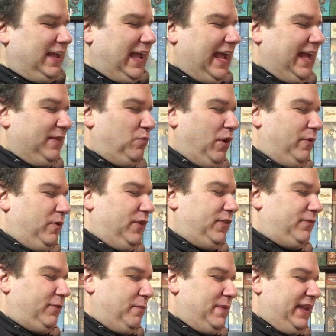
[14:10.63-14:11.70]
And
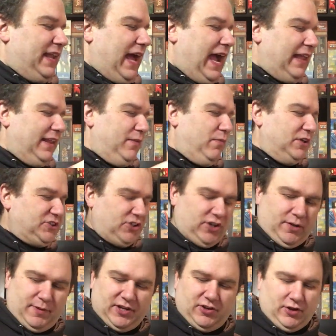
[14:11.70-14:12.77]
with Forbidden Island, what you're
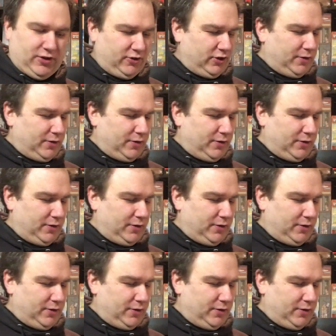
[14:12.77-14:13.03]
going to be doing,